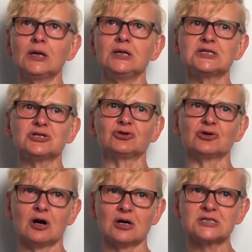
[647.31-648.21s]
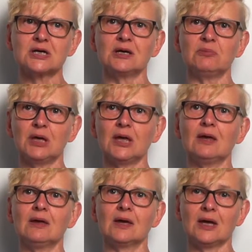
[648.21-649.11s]
is not asking
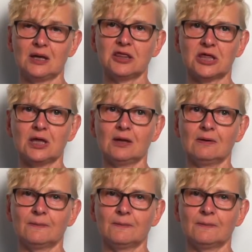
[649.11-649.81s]
me anything,